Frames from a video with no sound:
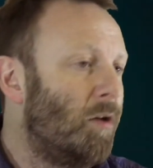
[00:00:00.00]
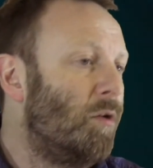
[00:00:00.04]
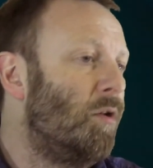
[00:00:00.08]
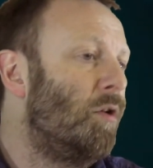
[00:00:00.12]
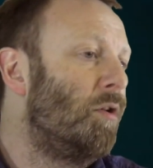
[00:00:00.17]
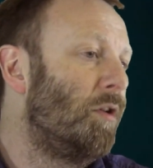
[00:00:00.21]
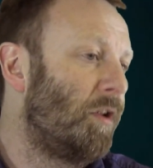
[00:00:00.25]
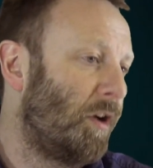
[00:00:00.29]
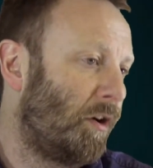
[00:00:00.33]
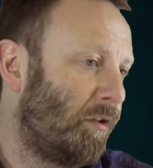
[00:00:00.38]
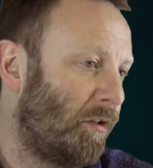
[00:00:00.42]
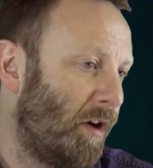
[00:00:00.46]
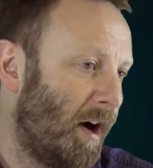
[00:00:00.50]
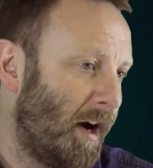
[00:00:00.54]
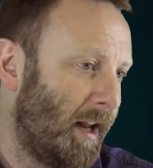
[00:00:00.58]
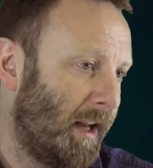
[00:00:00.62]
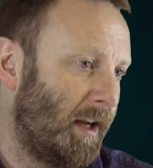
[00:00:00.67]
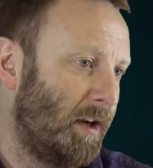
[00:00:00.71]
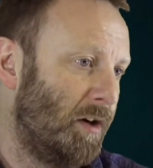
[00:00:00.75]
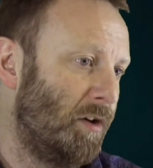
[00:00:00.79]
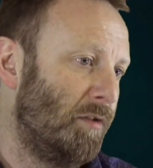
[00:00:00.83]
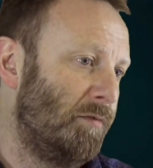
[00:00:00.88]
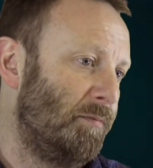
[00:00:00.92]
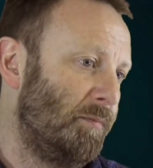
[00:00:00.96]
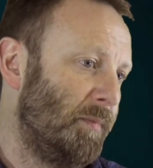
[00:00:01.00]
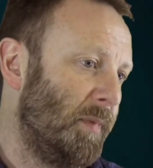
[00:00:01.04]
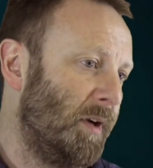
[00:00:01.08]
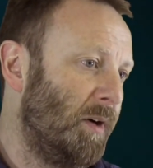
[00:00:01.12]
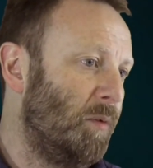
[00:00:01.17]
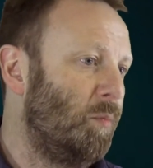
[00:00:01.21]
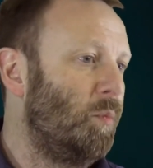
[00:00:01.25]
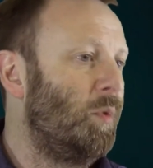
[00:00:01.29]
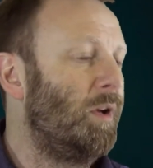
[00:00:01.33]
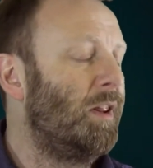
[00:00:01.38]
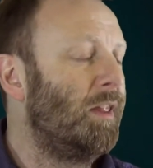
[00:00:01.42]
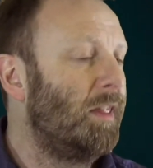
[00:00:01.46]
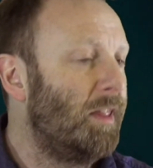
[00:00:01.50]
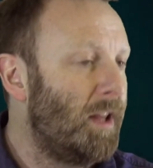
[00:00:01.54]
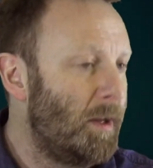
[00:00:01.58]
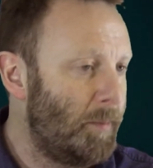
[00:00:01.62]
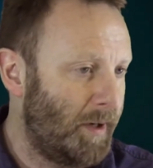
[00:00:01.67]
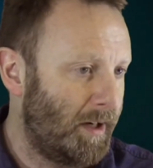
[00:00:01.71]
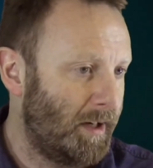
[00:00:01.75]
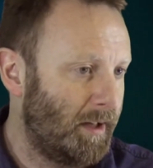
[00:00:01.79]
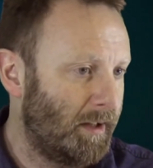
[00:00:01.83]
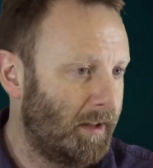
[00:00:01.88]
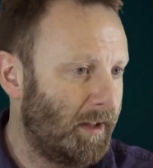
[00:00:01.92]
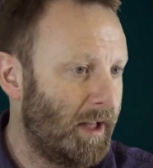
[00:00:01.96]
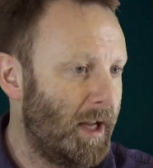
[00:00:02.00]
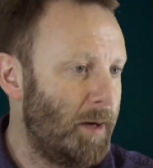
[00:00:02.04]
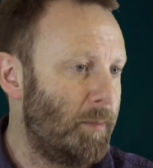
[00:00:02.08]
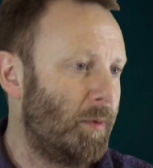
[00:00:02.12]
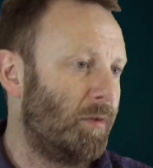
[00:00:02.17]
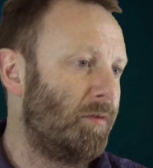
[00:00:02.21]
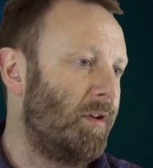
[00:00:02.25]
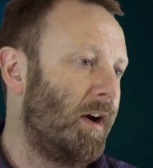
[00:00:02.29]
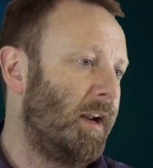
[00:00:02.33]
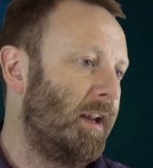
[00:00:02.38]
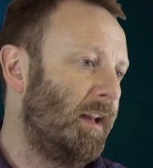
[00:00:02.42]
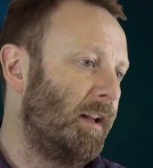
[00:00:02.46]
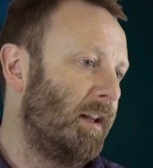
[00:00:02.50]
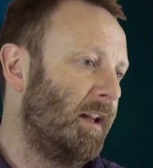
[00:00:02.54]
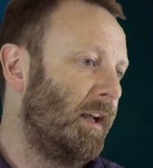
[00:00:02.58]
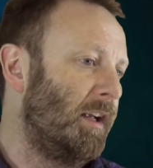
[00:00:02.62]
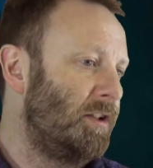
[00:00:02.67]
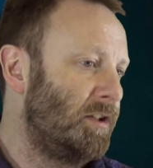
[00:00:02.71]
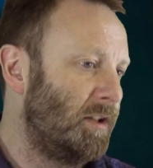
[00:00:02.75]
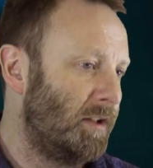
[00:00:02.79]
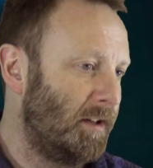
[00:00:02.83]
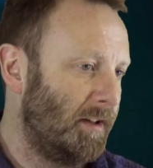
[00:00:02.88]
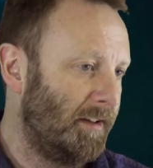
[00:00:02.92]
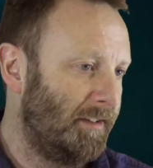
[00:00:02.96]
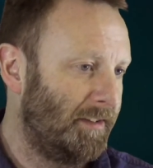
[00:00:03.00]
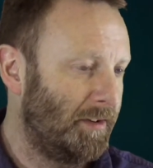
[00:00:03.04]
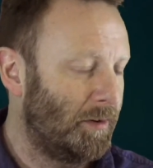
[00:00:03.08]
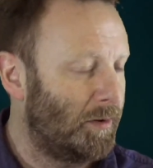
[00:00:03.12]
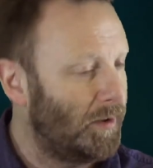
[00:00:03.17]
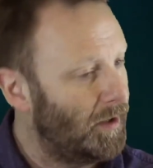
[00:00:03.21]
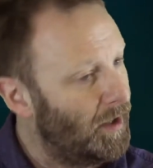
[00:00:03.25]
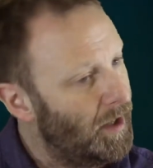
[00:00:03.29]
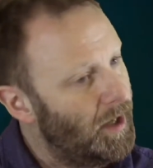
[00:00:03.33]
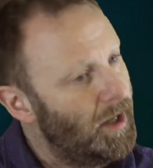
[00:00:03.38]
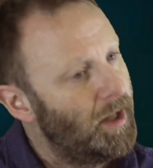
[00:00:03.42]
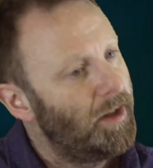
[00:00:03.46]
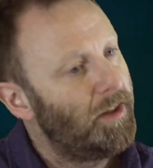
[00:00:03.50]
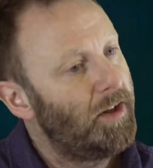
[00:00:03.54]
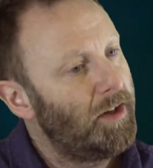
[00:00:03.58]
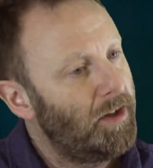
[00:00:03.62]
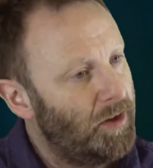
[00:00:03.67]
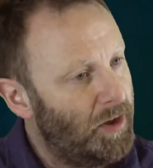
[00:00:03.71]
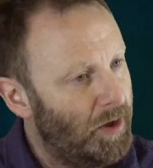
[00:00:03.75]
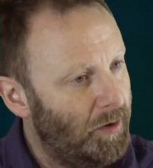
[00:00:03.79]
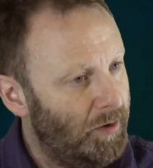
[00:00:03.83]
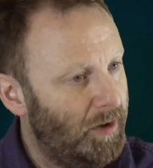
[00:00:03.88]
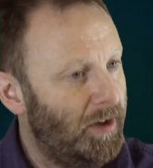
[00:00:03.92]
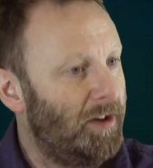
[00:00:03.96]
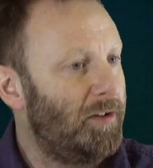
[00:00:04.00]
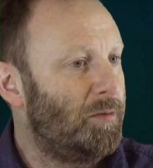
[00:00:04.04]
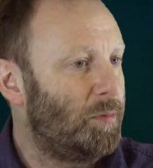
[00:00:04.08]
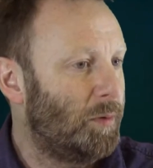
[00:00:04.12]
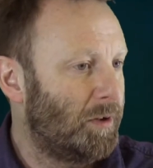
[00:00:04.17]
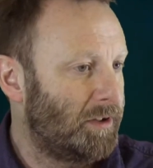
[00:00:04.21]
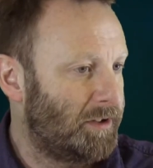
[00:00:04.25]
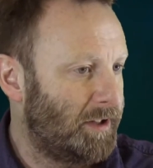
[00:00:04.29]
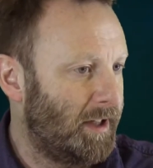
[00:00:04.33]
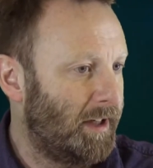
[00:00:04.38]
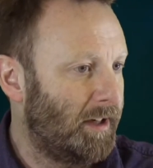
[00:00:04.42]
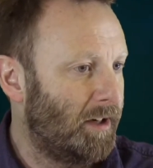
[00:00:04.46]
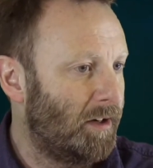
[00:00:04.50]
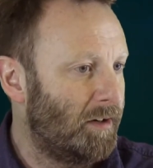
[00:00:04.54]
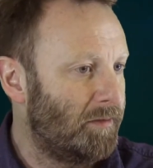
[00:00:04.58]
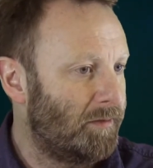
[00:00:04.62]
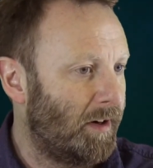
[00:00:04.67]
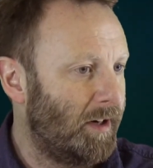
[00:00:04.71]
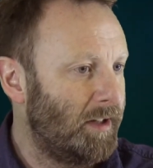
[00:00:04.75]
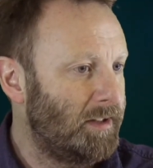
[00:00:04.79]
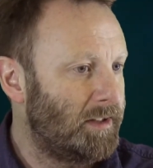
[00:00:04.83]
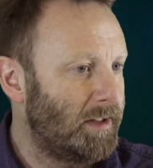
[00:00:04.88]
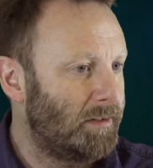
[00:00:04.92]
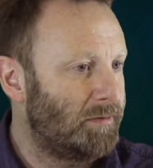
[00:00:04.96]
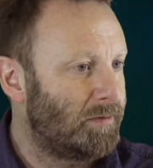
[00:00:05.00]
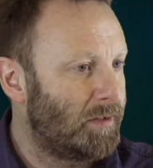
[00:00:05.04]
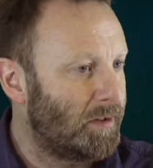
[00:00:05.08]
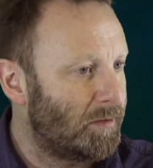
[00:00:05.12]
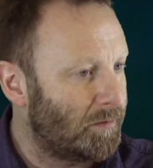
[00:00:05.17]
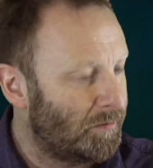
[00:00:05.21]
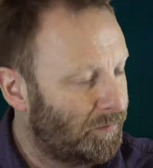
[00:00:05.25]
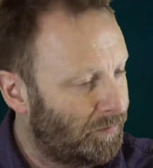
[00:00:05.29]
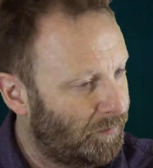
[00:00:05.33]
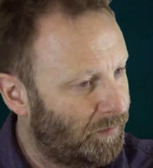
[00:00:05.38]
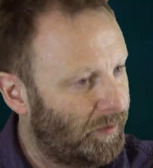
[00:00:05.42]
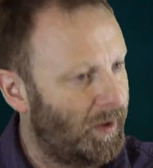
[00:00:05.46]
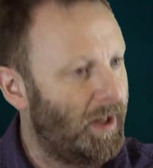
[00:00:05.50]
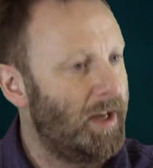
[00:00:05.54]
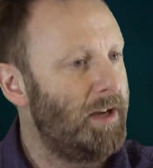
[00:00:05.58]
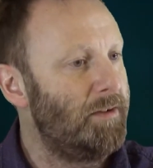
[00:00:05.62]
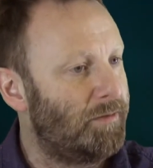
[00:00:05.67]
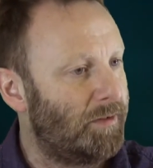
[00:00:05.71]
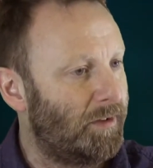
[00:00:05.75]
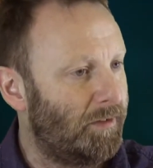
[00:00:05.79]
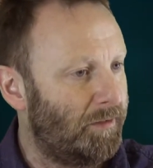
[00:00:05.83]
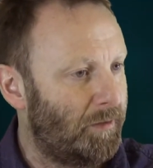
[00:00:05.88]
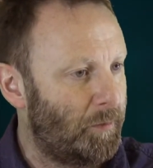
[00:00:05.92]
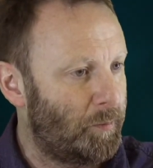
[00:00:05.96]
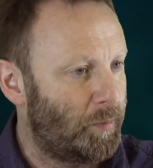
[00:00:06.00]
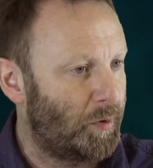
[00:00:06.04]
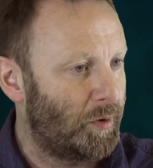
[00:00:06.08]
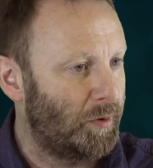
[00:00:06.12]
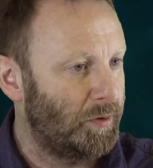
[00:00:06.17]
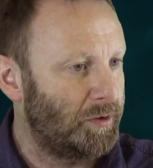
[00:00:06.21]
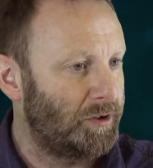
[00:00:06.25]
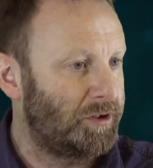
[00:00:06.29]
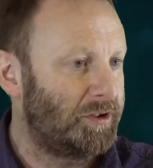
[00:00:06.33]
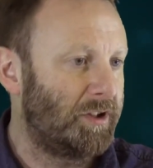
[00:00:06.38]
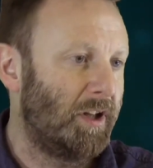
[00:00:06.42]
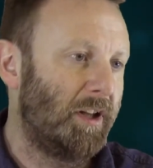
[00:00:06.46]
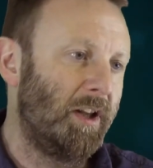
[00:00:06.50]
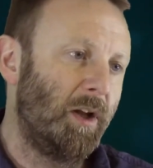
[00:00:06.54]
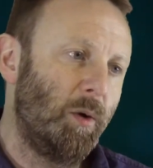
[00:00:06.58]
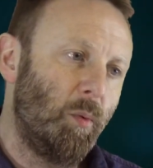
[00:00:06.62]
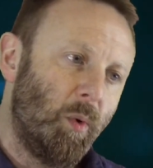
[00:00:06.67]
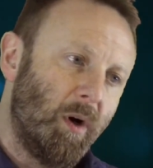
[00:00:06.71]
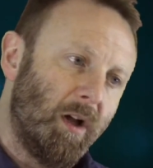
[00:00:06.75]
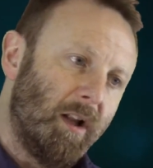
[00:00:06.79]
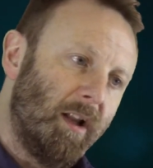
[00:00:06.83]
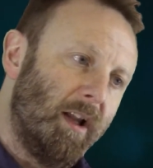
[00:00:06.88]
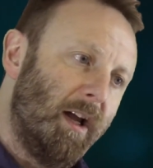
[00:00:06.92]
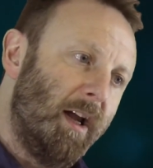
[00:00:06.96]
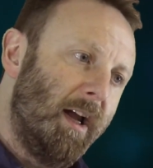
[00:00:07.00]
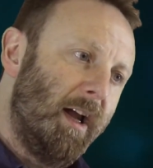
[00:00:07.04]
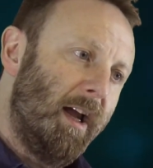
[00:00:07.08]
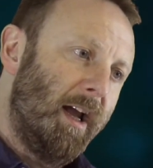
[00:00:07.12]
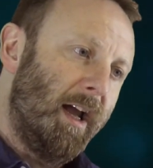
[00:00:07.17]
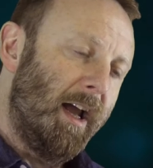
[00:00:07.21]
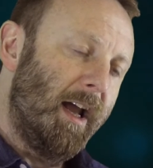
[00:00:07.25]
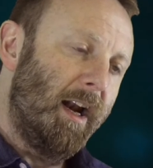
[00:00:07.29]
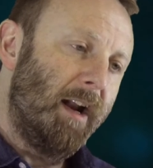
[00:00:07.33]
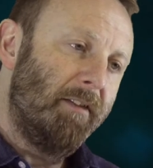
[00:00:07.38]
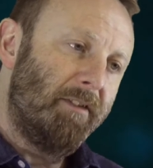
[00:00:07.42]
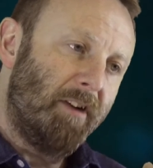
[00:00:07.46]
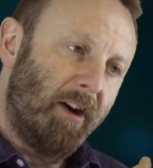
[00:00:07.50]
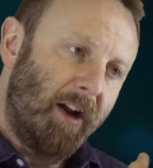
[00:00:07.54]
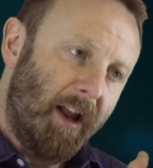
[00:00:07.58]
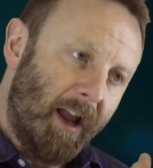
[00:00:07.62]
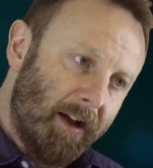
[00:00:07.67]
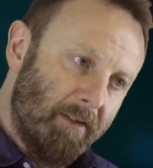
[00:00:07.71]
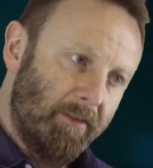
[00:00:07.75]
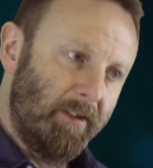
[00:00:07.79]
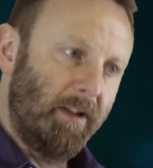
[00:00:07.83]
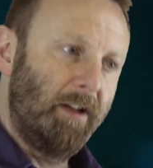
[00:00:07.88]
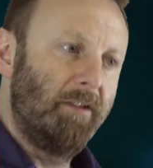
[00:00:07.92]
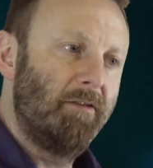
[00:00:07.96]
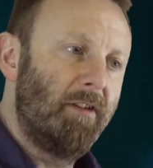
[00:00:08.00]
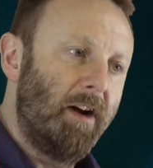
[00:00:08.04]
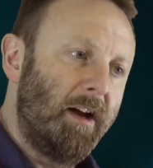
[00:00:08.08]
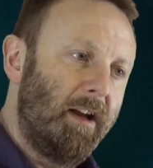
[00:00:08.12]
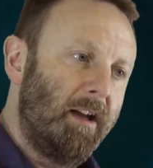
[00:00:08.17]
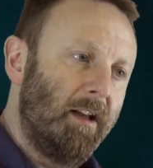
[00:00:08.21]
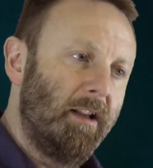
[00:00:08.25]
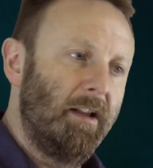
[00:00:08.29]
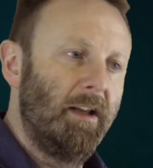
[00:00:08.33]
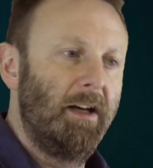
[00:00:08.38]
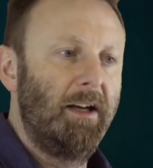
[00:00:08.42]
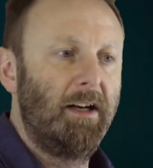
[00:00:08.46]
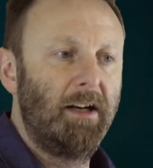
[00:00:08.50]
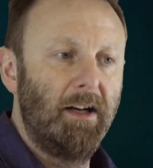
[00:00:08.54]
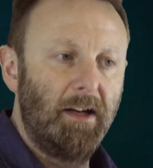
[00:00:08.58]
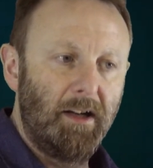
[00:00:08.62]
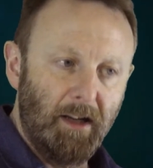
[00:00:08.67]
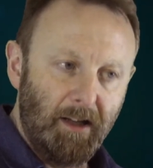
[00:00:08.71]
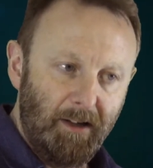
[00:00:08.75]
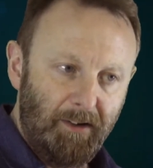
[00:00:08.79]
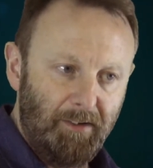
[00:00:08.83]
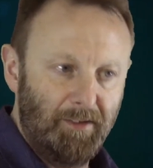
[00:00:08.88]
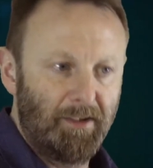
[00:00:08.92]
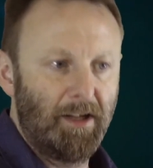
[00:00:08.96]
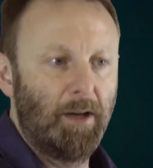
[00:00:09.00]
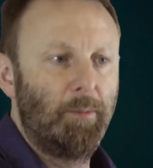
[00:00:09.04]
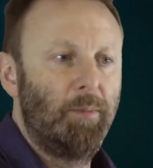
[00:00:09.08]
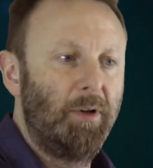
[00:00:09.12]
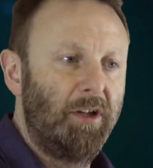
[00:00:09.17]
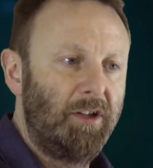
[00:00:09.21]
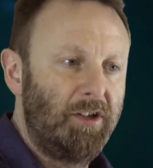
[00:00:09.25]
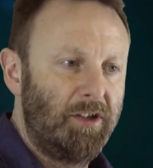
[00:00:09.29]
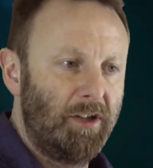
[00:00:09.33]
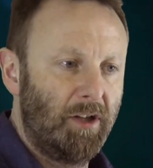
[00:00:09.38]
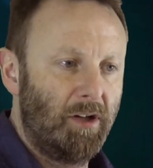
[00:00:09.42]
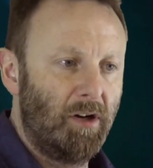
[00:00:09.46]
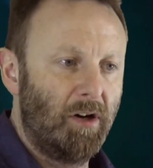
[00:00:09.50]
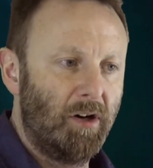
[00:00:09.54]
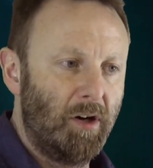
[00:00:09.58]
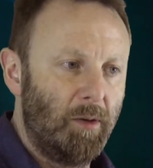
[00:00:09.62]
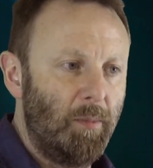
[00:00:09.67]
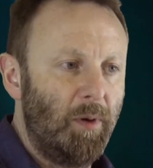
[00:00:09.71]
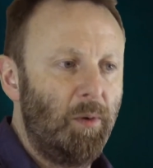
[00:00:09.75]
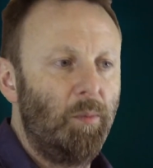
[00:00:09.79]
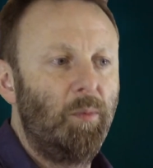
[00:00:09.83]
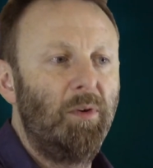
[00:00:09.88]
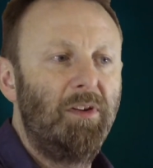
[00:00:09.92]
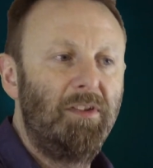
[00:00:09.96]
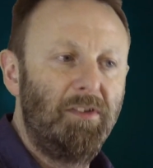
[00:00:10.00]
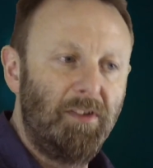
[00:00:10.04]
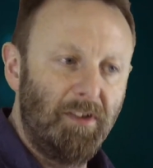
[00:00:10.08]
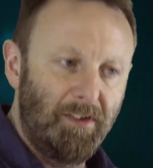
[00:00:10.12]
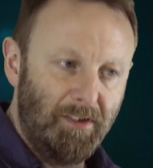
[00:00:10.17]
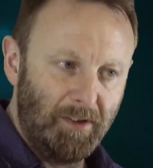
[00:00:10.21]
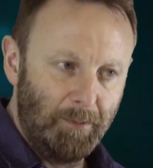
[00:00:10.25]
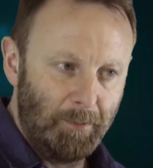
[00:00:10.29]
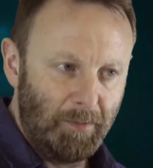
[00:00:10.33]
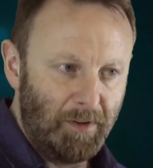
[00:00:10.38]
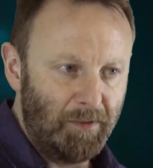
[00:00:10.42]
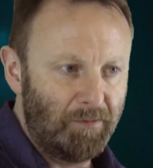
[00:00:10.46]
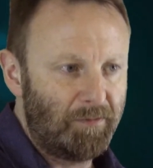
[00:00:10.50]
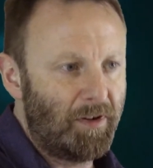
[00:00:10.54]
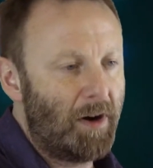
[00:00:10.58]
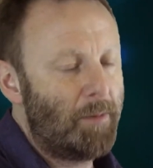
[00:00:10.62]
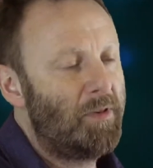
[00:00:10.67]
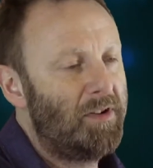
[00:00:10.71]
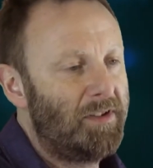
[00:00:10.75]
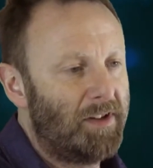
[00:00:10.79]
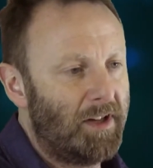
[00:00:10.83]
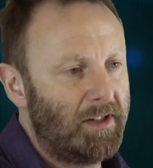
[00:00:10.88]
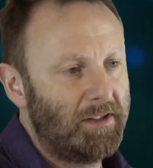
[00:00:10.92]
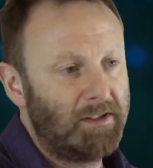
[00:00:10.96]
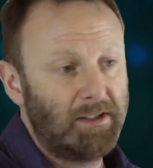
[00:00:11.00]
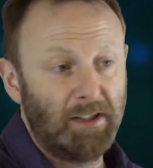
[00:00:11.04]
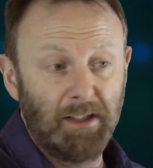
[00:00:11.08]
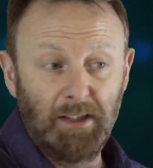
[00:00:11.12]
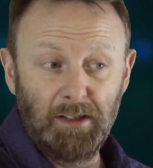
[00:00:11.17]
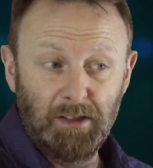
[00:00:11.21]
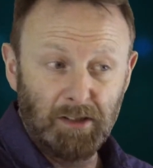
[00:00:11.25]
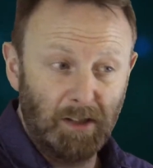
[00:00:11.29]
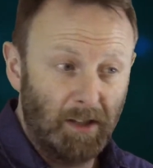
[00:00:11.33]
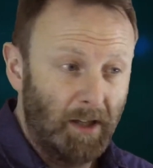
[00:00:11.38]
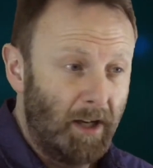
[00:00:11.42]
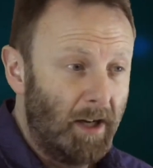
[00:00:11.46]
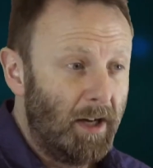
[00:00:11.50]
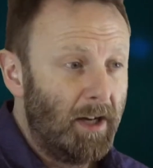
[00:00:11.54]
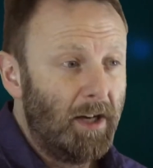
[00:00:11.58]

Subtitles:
autocratic government, with limited labour regulation and so on, that unions will take on a very different flavour of approach than they will in a very heavily regulated, established economy with systems of representation,